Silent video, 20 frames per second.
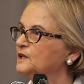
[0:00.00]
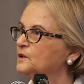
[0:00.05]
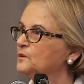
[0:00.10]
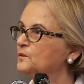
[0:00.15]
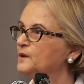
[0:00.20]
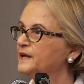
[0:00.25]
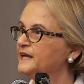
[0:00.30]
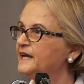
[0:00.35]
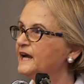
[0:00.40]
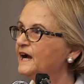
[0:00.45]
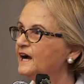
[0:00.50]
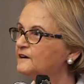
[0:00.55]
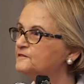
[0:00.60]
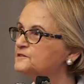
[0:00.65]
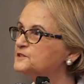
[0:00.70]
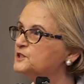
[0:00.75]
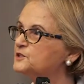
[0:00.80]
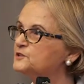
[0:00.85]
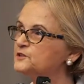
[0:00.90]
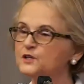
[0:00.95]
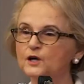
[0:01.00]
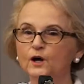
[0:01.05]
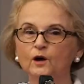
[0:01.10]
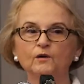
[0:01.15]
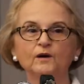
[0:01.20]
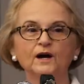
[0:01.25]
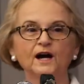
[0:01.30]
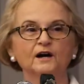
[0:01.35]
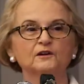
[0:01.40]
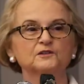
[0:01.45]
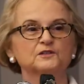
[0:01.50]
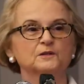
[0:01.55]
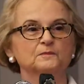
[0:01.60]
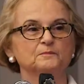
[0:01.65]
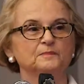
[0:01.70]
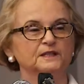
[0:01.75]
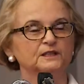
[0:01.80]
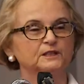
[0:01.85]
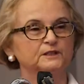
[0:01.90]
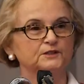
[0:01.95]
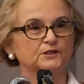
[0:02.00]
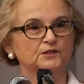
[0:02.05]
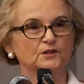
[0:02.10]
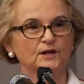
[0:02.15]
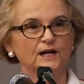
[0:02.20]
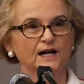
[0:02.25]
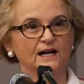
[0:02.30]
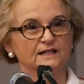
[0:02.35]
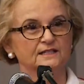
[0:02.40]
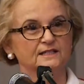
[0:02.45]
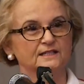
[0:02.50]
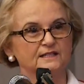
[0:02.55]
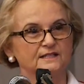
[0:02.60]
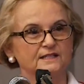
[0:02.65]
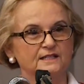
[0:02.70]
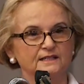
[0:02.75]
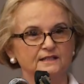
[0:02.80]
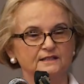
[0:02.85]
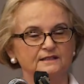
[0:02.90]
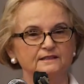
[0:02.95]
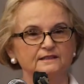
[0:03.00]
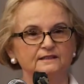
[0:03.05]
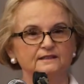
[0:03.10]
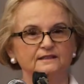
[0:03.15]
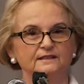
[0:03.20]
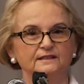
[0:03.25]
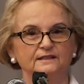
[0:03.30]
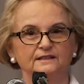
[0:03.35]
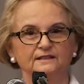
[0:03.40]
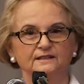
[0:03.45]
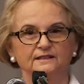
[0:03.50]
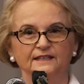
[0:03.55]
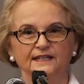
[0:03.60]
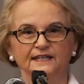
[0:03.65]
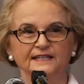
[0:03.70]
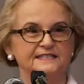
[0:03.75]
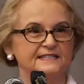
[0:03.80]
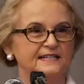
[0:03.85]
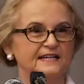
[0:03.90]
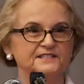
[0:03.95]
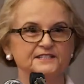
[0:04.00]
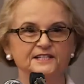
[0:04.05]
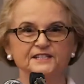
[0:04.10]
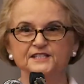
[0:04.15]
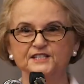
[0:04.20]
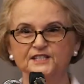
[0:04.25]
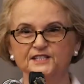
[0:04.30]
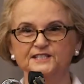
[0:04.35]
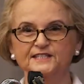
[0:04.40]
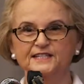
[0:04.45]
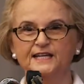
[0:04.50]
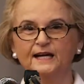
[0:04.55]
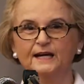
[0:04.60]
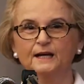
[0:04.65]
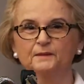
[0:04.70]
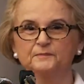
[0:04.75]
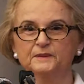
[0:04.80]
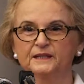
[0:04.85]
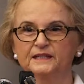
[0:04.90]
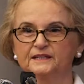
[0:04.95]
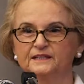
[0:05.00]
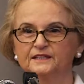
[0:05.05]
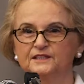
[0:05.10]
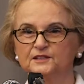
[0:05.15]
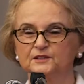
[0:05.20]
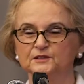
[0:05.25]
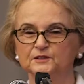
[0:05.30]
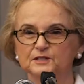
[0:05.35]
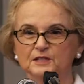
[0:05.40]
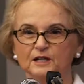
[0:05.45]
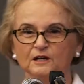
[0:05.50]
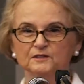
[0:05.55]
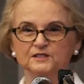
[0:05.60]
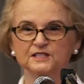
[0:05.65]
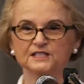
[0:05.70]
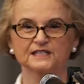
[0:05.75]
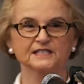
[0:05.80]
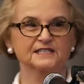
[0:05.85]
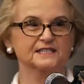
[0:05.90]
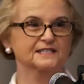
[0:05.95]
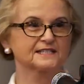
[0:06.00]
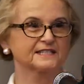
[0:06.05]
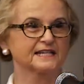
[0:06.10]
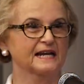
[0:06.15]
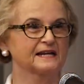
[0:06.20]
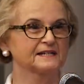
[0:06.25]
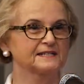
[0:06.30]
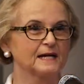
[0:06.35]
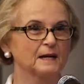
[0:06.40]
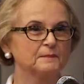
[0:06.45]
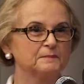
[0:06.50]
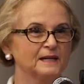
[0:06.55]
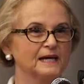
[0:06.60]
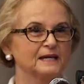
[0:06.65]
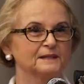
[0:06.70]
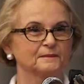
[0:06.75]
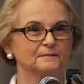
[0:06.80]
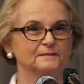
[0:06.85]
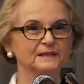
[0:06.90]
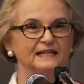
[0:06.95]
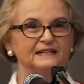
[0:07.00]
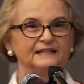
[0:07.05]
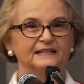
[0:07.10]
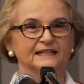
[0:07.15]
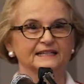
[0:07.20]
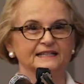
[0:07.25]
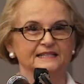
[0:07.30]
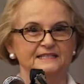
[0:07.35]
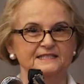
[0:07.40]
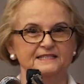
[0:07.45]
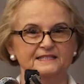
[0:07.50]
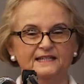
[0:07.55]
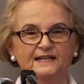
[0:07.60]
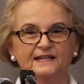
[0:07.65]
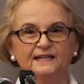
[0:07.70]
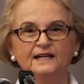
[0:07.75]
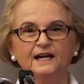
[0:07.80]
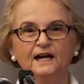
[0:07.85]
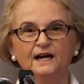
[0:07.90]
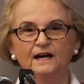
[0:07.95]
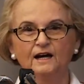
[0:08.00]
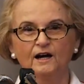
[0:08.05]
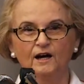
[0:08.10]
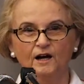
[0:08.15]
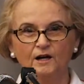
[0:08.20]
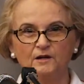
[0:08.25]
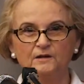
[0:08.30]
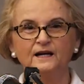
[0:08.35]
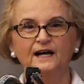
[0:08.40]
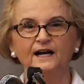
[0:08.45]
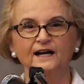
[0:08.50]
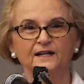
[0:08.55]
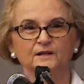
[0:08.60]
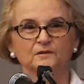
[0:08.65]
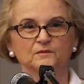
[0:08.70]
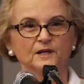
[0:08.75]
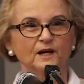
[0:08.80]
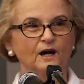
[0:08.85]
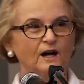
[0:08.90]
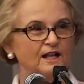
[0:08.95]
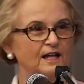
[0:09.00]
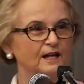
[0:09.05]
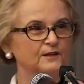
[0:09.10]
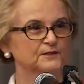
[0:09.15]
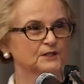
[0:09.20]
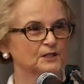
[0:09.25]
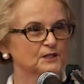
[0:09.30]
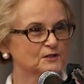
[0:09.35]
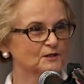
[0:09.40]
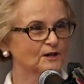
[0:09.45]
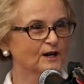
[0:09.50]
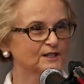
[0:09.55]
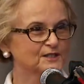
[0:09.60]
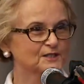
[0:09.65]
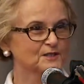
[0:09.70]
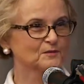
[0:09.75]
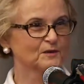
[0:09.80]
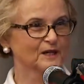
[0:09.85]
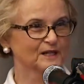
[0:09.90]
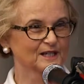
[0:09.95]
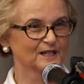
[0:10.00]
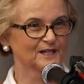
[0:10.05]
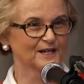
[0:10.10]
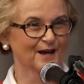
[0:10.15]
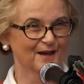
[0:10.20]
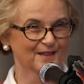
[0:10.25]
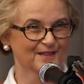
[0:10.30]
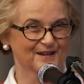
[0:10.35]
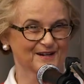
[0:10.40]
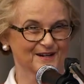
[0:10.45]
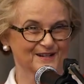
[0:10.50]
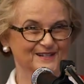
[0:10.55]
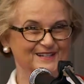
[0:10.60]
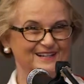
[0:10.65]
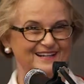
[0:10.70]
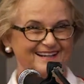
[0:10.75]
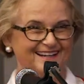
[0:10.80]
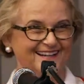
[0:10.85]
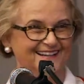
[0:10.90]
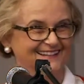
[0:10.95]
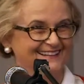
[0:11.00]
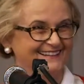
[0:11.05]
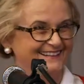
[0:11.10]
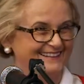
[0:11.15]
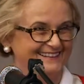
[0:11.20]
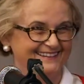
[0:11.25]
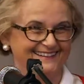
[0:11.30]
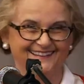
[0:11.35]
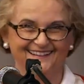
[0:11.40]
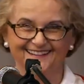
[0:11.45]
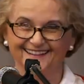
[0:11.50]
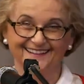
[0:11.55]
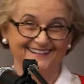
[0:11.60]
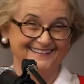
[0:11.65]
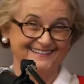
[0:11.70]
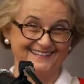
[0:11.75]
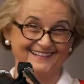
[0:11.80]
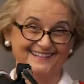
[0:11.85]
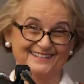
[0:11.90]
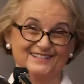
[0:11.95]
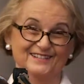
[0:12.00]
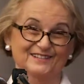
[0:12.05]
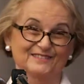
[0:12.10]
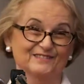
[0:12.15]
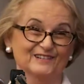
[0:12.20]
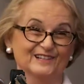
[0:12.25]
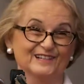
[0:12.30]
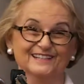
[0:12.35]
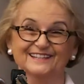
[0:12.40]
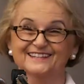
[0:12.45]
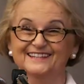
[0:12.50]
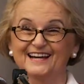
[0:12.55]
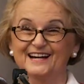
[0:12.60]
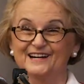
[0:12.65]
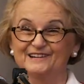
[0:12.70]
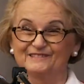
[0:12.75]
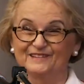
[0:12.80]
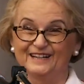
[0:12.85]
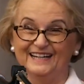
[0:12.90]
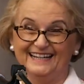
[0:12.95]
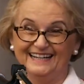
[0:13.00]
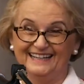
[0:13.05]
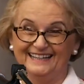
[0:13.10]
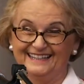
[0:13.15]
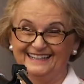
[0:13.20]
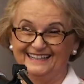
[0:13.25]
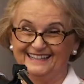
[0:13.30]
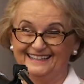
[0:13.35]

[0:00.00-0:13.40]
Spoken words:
We have to know how to build trust. It doesn't just happen. You don't just stand up at a meeting and say, all right, we all have to trust one another. It doesn't work that way.